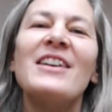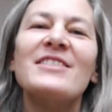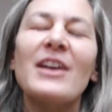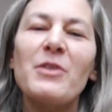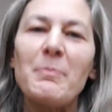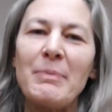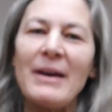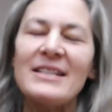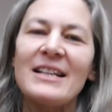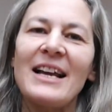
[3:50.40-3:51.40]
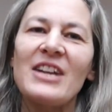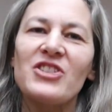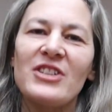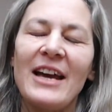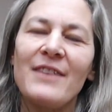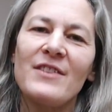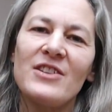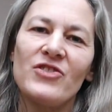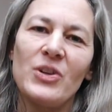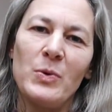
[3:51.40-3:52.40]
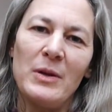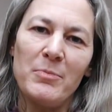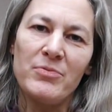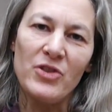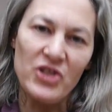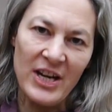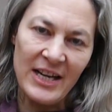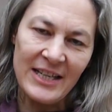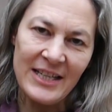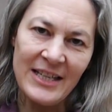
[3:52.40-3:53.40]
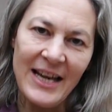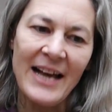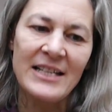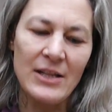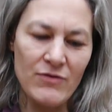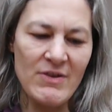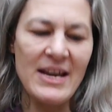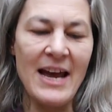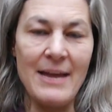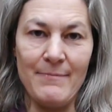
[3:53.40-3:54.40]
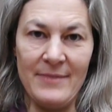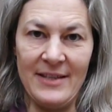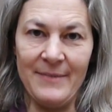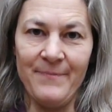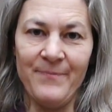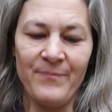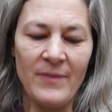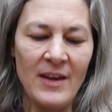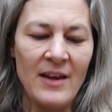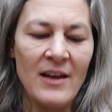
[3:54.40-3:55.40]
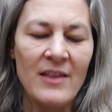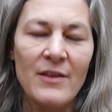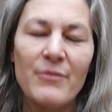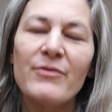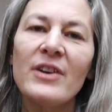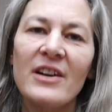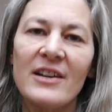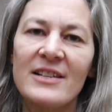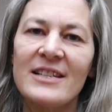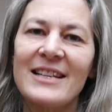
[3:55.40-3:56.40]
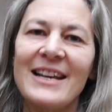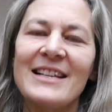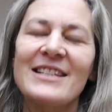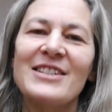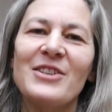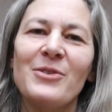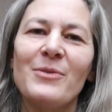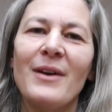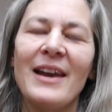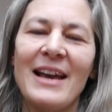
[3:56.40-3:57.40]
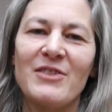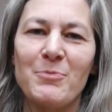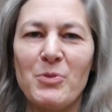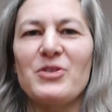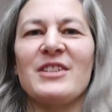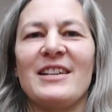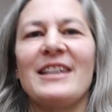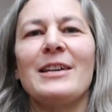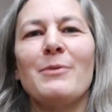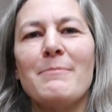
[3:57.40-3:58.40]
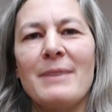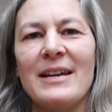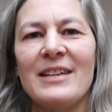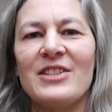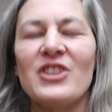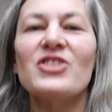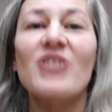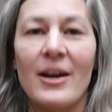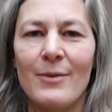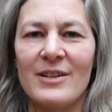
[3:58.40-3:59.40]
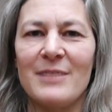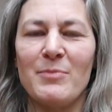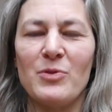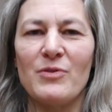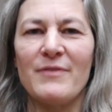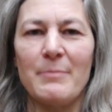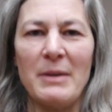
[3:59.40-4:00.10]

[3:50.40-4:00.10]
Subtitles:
So the Practical Action Anniversary Quilt project has 3 aims. The first is to allow supporters like you and me to show our support for